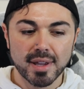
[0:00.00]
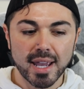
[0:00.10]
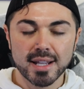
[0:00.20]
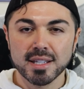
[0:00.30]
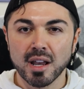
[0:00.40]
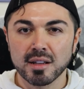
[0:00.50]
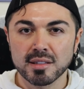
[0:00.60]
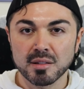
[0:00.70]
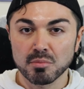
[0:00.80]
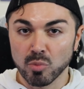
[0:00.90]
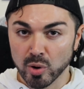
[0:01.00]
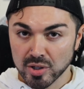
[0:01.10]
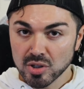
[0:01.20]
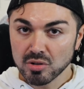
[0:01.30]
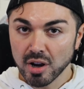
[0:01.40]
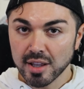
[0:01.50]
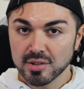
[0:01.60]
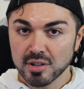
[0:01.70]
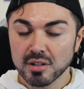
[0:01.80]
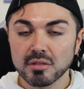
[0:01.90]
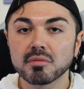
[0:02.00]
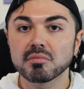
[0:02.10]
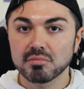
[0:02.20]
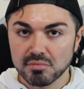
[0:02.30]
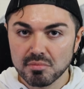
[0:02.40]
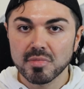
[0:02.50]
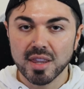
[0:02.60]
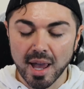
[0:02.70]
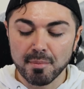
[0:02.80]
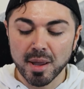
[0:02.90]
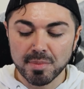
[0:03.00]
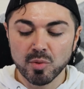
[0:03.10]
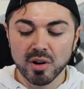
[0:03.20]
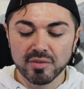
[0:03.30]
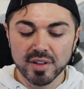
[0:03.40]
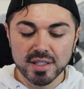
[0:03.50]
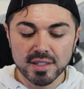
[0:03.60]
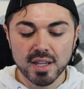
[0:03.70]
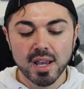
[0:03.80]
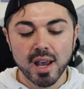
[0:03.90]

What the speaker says: antioxidant moisturizer, that might be where it fits.